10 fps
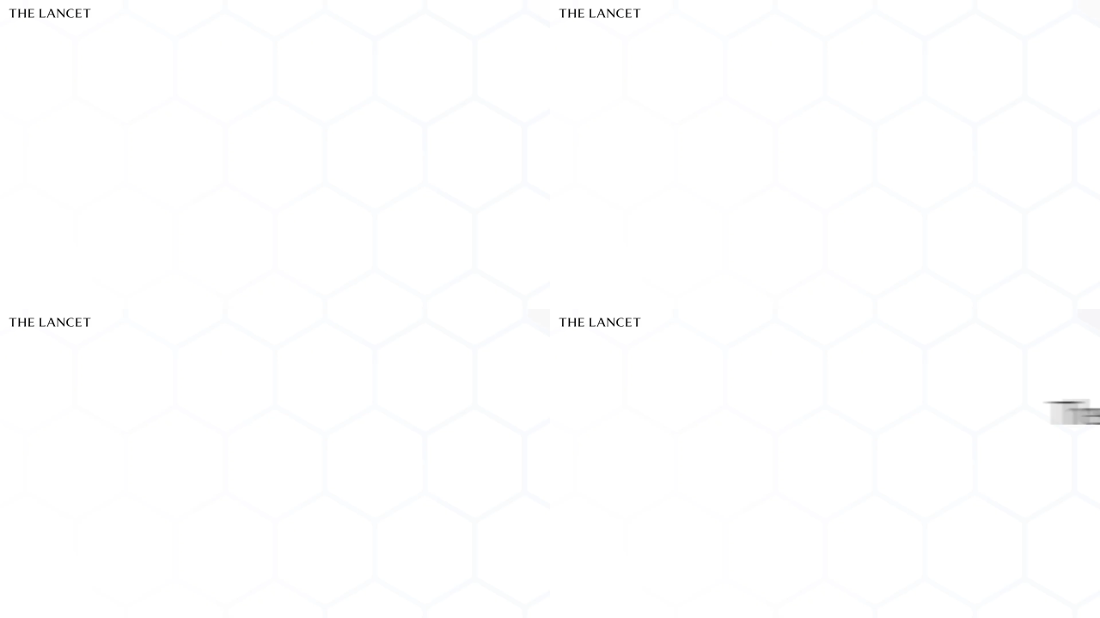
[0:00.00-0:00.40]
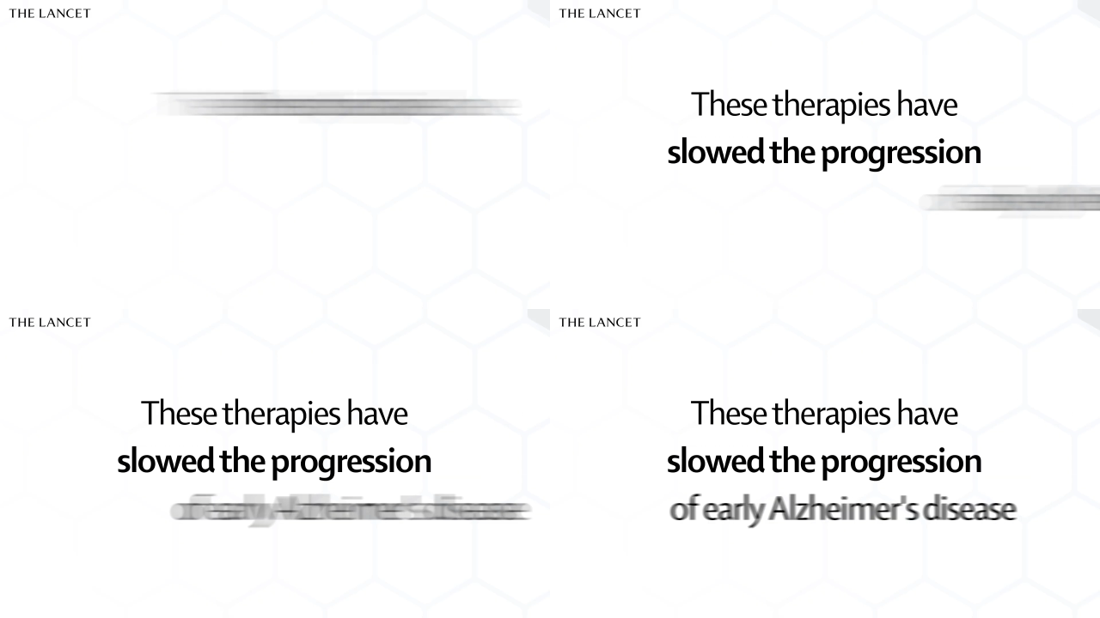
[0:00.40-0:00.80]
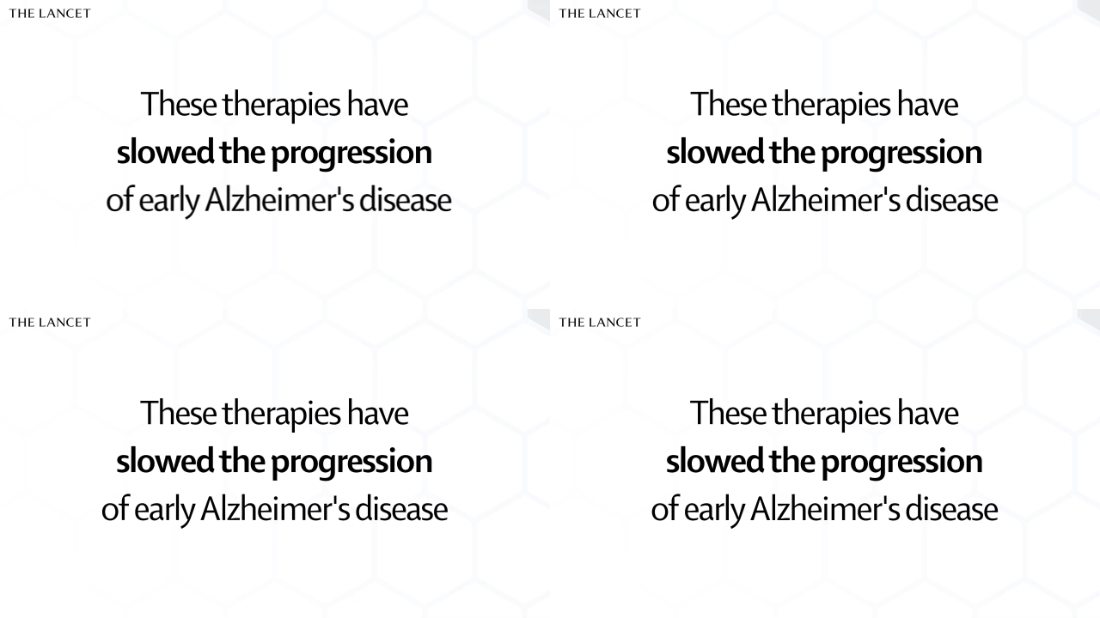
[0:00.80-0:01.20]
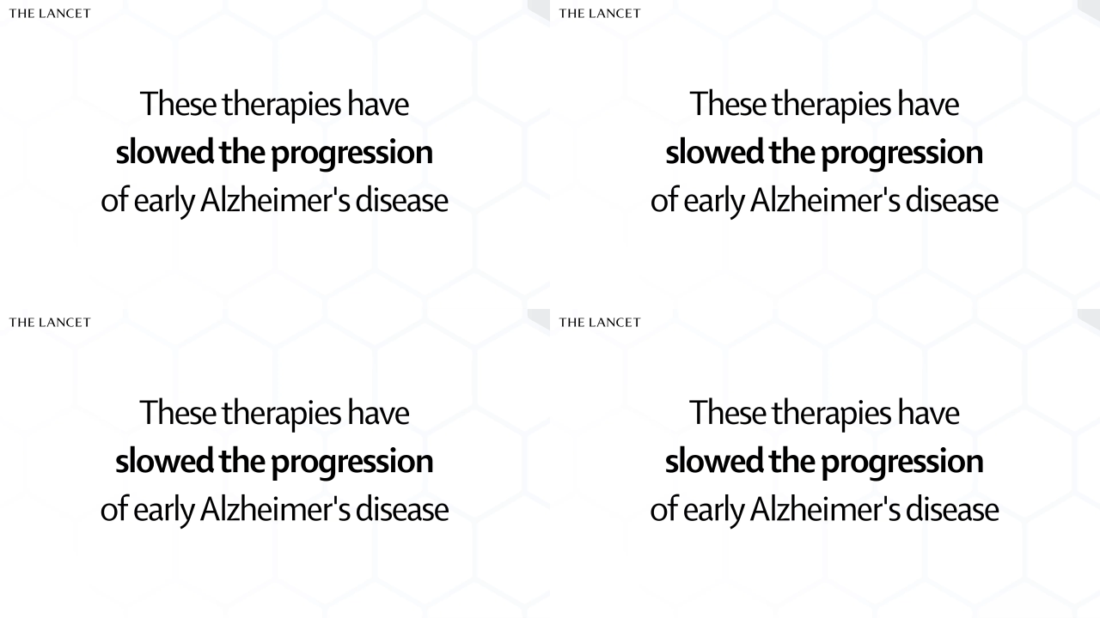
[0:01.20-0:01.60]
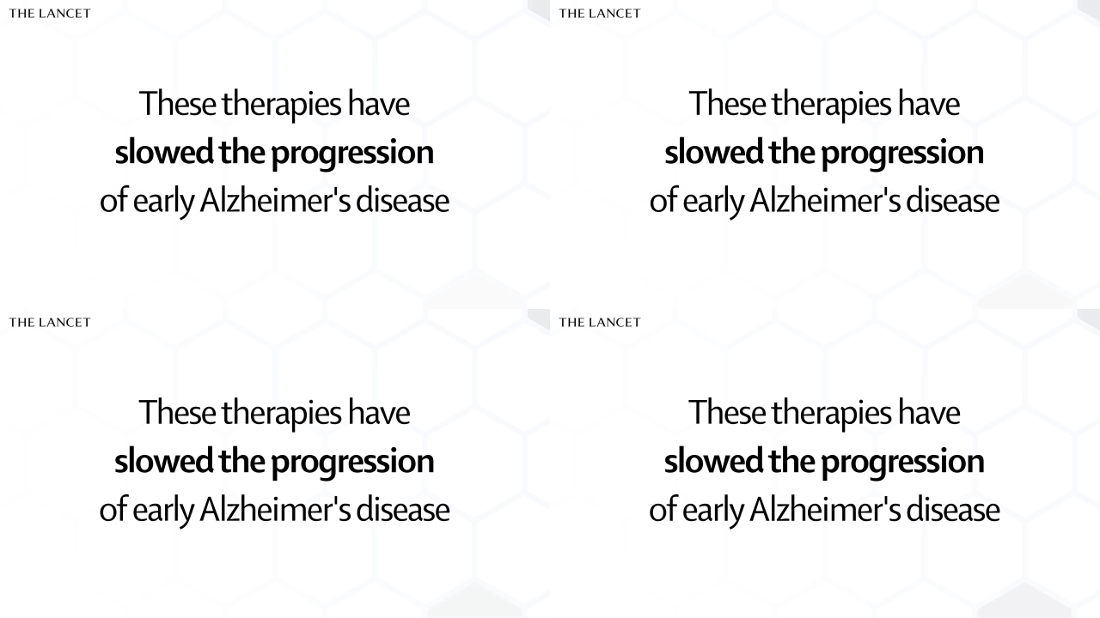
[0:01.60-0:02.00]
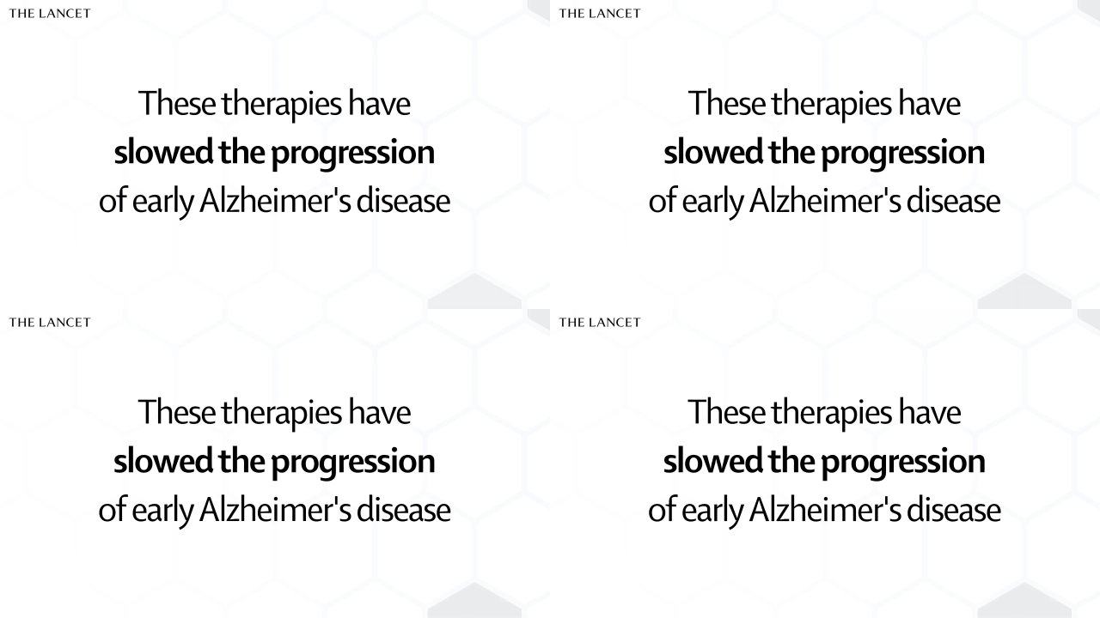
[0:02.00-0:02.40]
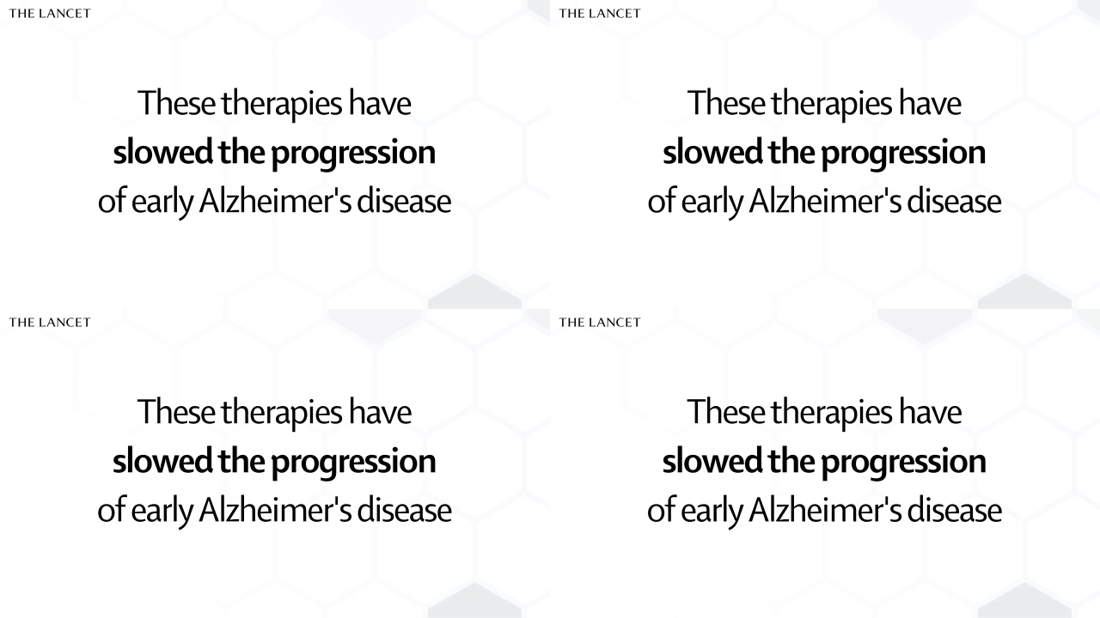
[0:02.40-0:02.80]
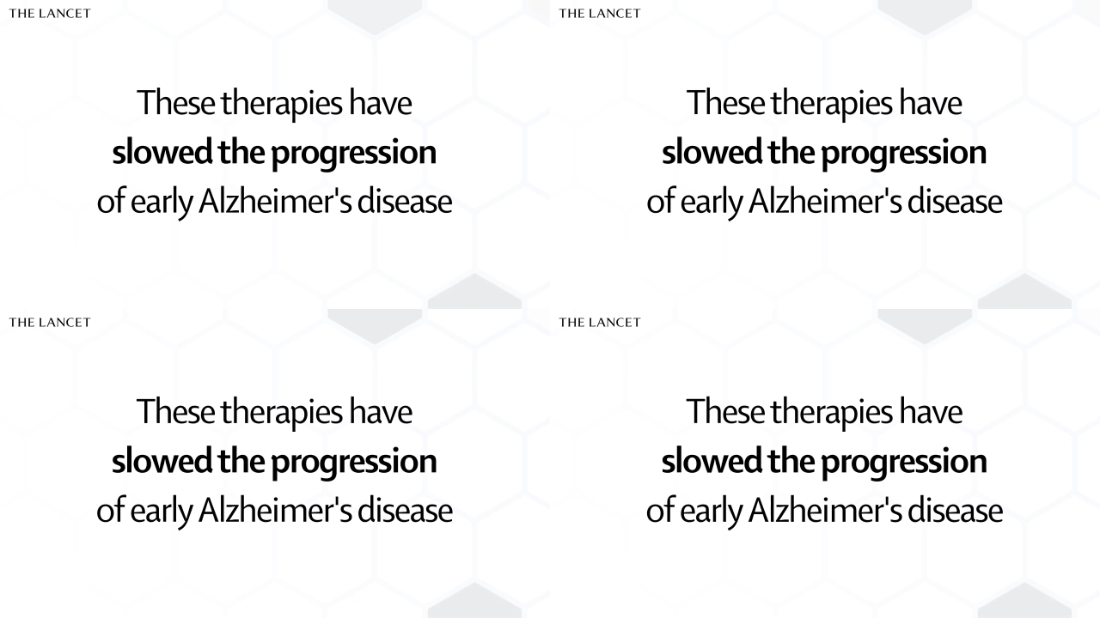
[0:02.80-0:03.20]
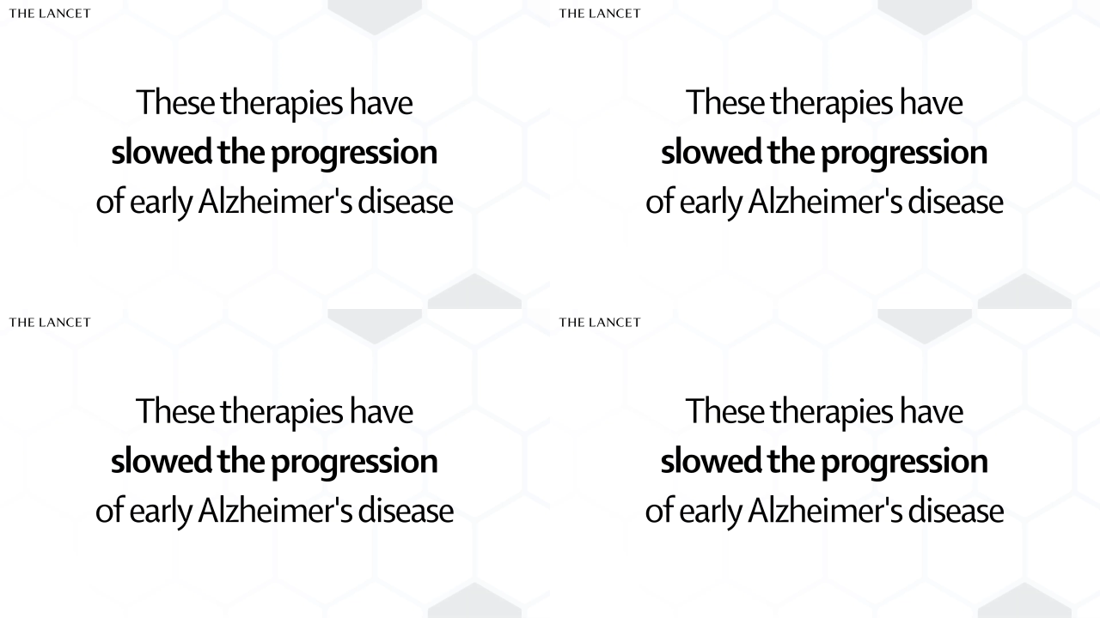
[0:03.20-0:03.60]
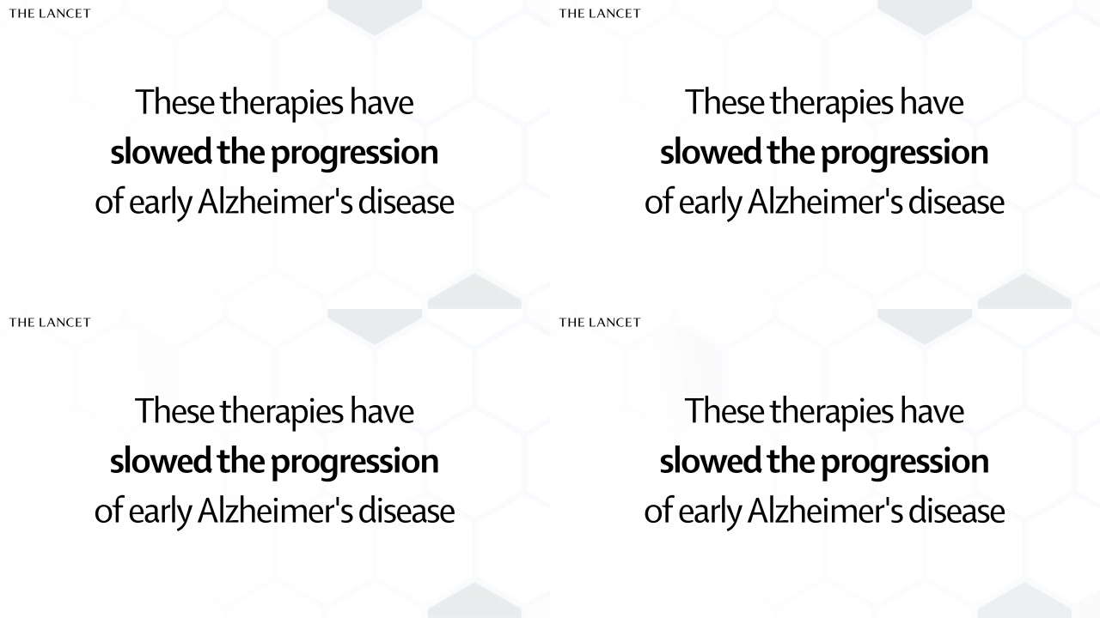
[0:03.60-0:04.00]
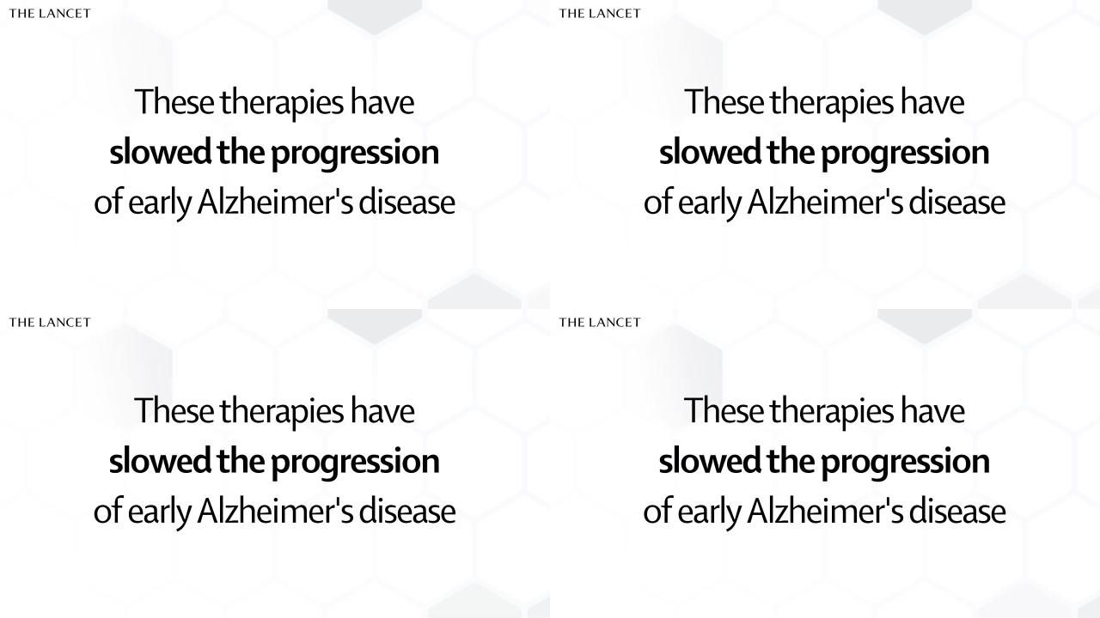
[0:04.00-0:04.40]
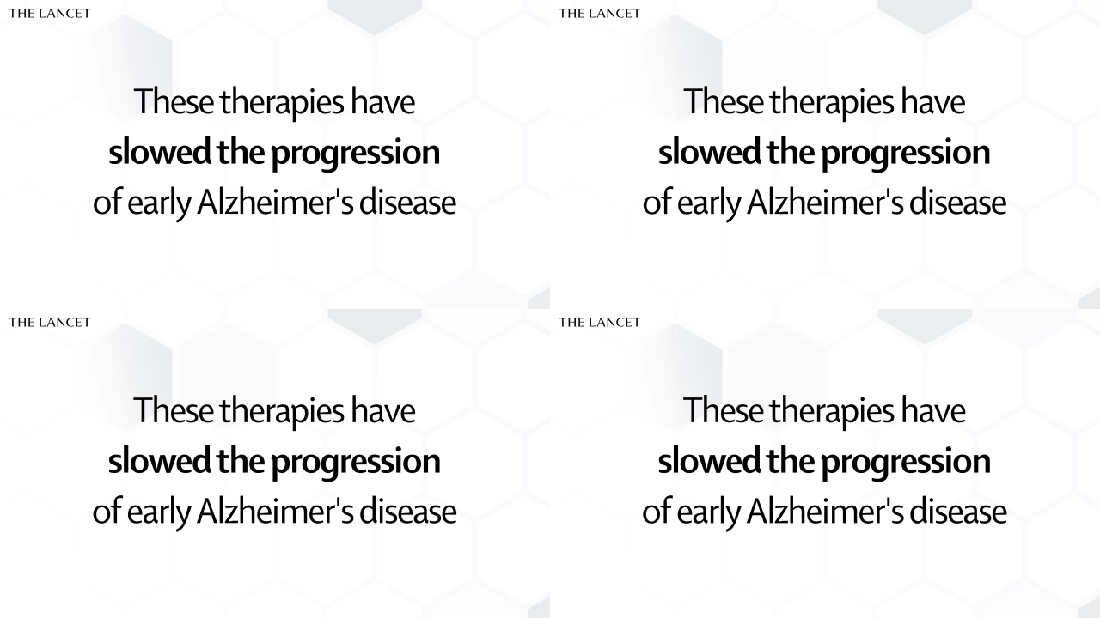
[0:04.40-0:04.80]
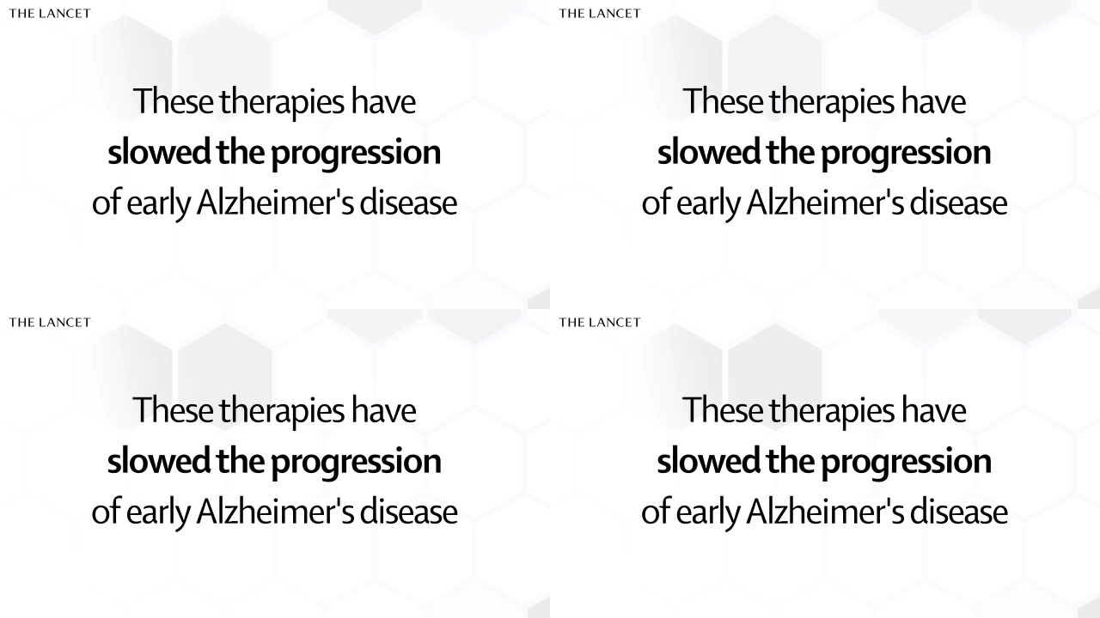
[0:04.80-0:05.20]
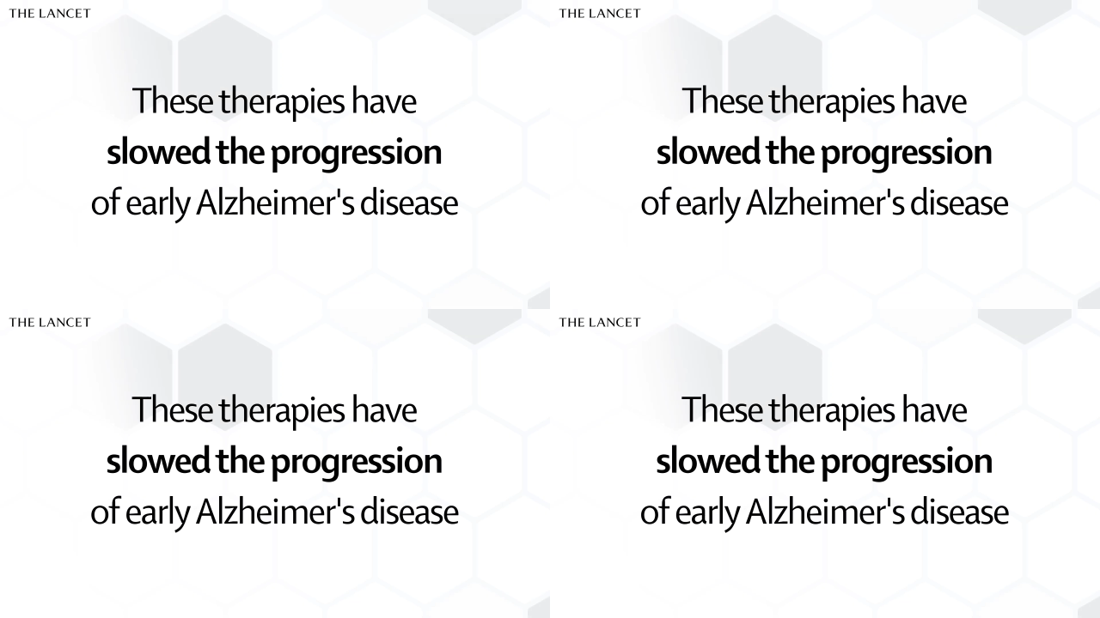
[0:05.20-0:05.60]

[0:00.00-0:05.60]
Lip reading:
[unreadable: no face in view]